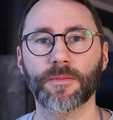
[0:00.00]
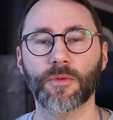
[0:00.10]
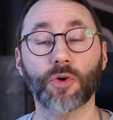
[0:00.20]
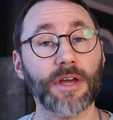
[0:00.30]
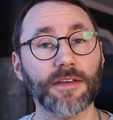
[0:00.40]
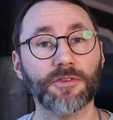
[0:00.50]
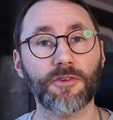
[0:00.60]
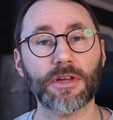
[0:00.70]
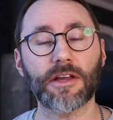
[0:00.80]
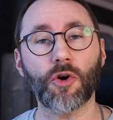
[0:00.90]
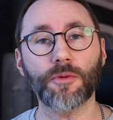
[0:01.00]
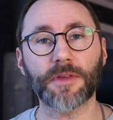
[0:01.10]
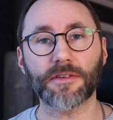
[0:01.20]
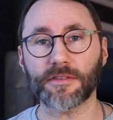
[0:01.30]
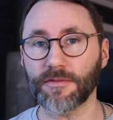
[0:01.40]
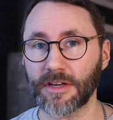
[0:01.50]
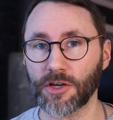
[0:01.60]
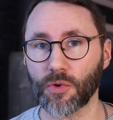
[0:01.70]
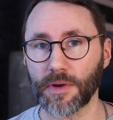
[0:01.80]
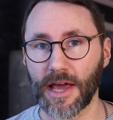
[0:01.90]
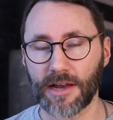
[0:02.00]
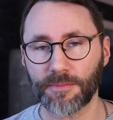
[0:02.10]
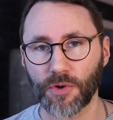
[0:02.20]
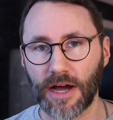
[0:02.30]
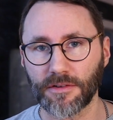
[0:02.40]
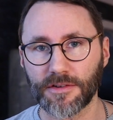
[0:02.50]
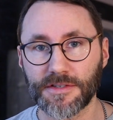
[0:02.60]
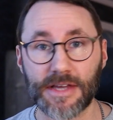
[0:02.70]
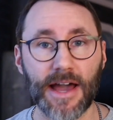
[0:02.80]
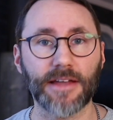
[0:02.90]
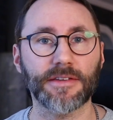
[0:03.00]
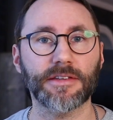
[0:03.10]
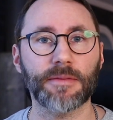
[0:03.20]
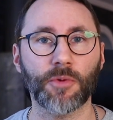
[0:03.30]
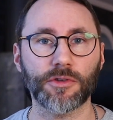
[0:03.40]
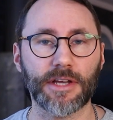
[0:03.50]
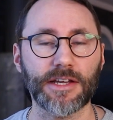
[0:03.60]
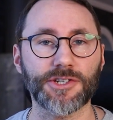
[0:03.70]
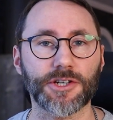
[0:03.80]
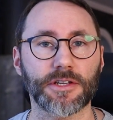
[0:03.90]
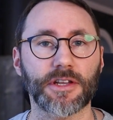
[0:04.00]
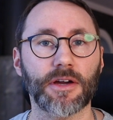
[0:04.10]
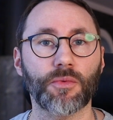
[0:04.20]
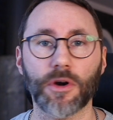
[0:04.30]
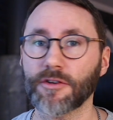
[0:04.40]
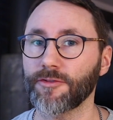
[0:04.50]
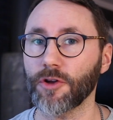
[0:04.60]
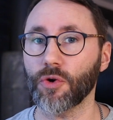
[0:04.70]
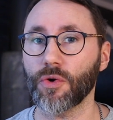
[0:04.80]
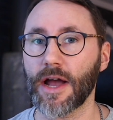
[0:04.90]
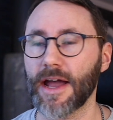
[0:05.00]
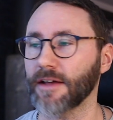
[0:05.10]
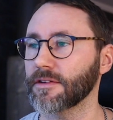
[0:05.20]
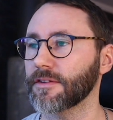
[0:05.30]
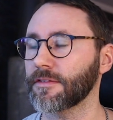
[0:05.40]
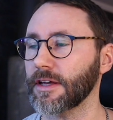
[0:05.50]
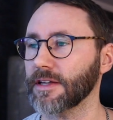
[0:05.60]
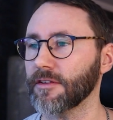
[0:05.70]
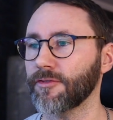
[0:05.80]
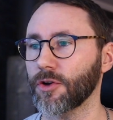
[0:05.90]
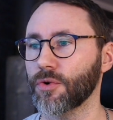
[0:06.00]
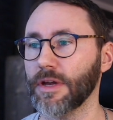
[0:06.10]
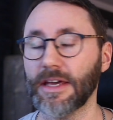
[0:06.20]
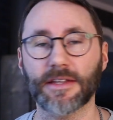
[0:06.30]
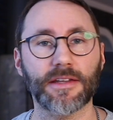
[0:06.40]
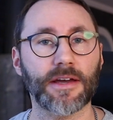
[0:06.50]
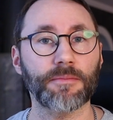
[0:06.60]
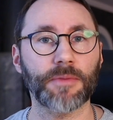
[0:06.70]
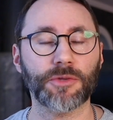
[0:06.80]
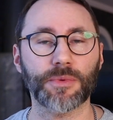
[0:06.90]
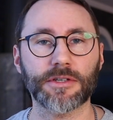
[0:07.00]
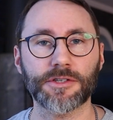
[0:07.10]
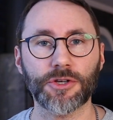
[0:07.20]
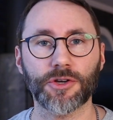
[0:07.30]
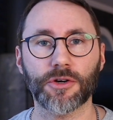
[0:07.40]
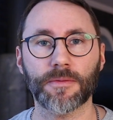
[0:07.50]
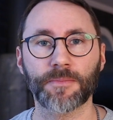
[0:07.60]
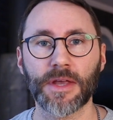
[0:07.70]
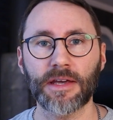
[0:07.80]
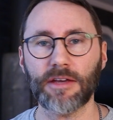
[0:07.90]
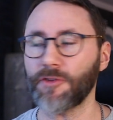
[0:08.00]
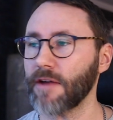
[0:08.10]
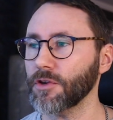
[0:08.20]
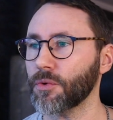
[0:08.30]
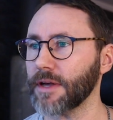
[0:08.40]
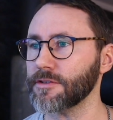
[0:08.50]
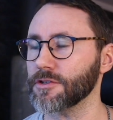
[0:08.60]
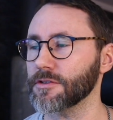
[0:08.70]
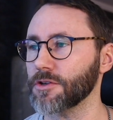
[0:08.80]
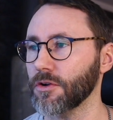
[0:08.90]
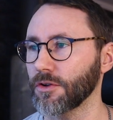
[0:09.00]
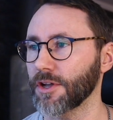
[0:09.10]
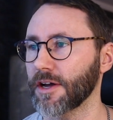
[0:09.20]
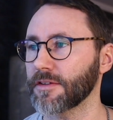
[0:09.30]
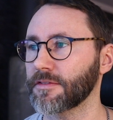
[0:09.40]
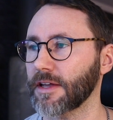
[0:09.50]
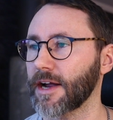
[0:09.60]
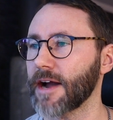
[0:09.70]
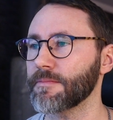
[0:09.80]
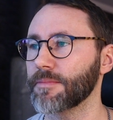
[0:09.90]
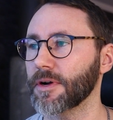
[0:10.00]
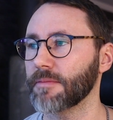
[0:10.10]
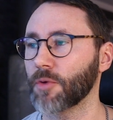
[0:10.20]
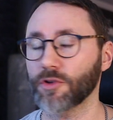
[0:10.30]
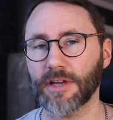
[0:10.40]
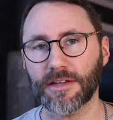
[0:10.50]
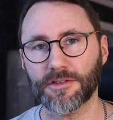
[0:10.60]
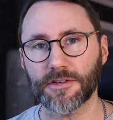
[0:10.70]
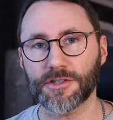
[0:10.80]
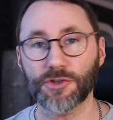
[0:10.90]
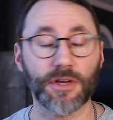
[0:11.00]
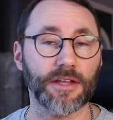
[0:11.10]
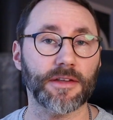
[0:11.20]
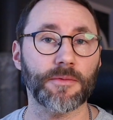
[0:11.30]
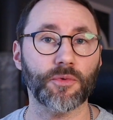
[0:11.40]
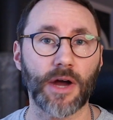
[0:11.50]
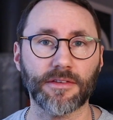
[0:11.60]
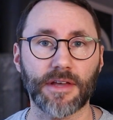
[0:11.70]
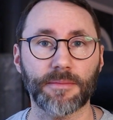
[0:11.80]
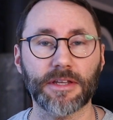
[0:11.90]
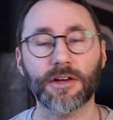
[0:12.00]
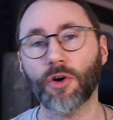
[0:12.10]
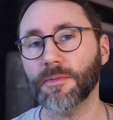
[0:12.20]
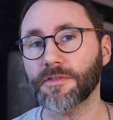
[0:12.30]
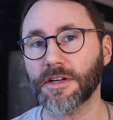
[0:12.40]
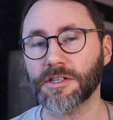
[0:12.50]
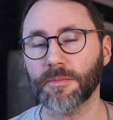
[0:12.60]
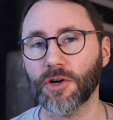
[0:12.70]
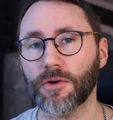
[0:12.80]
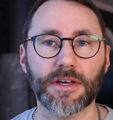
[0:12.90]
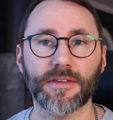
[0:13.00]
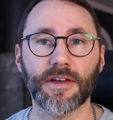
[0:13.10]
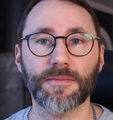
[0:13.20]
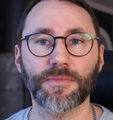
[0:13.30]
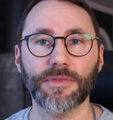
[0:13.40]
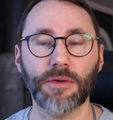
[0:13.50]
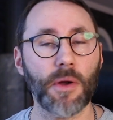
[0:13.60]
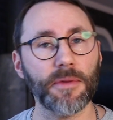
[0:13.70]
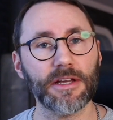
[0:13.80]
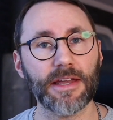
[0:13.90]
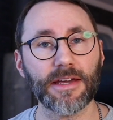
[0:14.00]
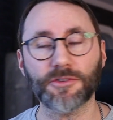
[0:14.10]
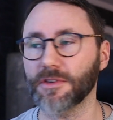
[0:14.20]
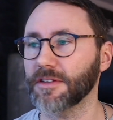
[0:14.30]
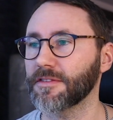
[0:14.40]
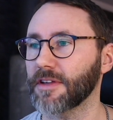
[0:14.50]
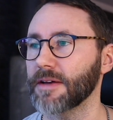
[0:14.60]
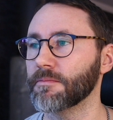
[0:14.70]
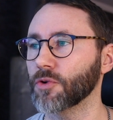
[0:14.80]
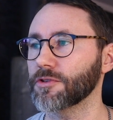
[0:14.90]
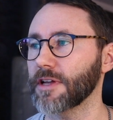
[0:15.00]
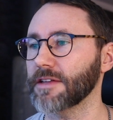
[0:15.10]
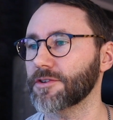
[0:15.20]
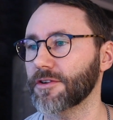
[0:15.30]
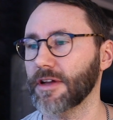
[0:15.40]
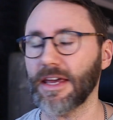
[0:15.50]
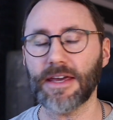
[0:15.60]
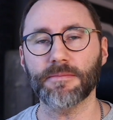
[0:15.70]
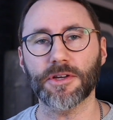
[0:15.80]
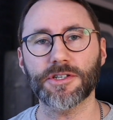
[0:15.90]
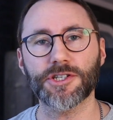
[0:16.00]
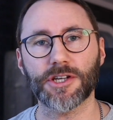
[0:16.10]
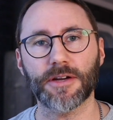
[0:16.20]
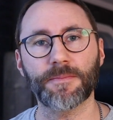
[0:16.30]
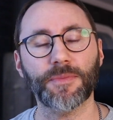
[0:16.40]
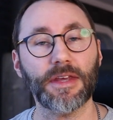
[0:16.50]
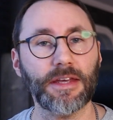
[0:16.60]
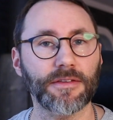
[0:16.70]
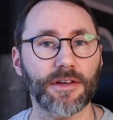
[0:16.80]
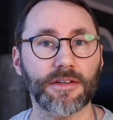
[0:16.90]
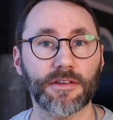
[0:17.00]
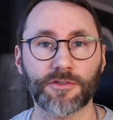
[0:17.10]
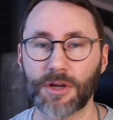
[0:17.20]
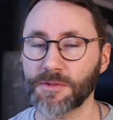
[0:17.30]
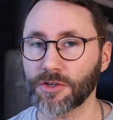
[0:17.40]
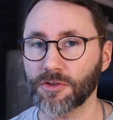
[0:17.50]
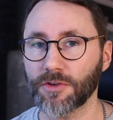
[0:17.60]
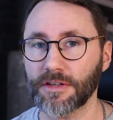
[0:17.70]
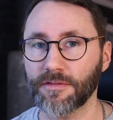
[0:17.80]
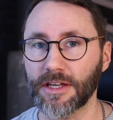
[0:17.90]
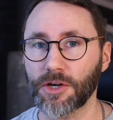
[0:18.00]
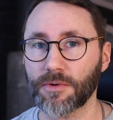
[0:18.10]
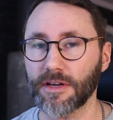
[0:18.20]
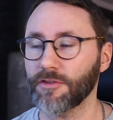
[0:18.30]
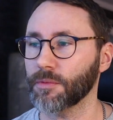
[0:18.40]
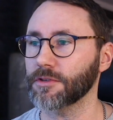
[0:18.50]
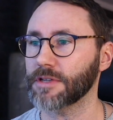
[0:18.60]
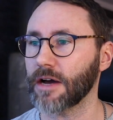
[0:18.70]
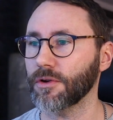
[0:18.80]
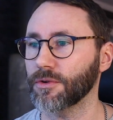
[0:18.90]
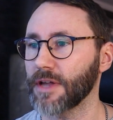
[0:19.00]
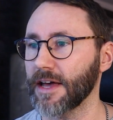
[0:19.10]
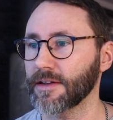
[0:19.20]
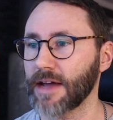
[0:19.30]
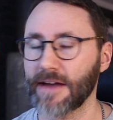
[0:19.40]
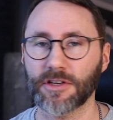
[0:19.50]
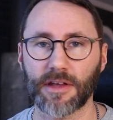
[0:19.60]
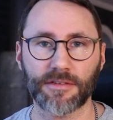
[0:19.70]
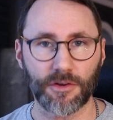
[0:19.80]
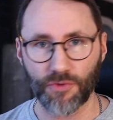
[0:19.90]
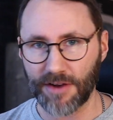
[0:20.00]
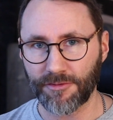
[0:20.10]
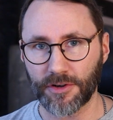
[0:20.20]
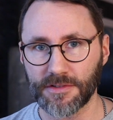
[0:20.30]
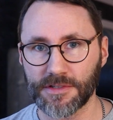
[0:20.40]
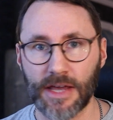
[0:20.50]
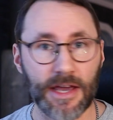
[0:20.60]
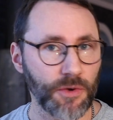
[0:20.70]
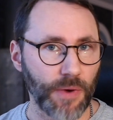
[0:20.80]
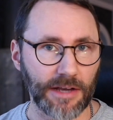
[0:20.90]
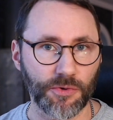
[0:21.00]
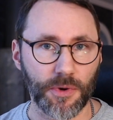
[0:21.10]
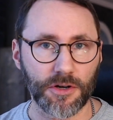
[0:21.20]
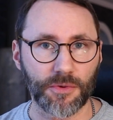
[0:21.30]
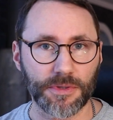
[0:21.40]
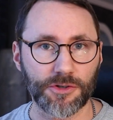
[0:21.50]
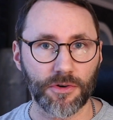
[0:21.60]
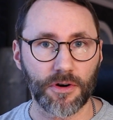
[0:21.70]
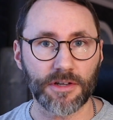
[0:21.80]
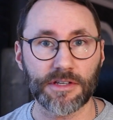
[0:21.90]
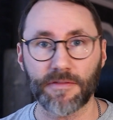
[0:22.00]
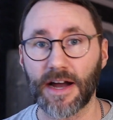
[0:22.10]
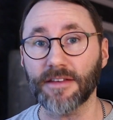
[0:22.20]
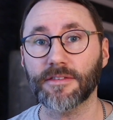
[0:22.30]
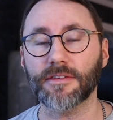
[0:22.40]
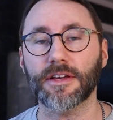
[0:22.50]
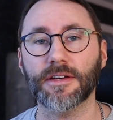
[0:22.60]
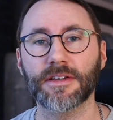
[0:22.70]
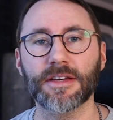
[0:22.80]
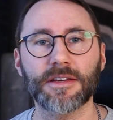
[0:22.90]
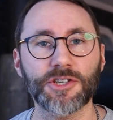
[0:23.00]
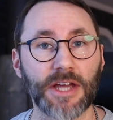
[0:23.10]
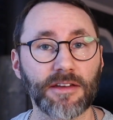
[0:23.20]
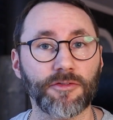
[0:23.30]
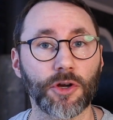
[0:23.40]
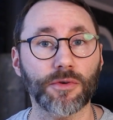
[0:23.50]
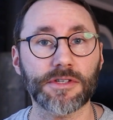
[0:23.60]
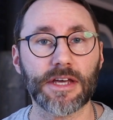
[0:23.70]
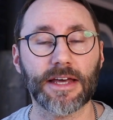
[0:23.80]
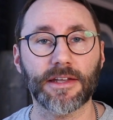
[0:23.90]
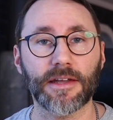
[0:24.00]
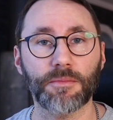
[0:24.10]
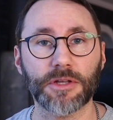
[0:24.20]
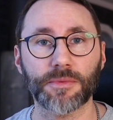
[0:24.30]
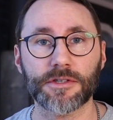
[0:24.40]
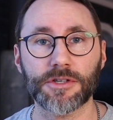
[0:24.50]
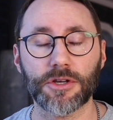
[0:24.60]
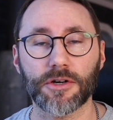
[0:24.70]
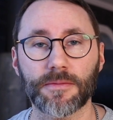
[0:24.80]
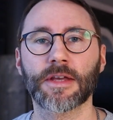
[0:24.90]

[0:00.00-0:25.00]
Okay, so I really hope that this video will help you understand the modulation workflow and the signal flow in Bitwig Studio. If you have any questions on uh, setting up uh, modulators, you can write them in the comment section below. And, uh, there will be a link to this uh, modulator image uh, in the description to this video if you want to download and have it as a reference while you work with your device uh, chain flows in Bitwig Studio.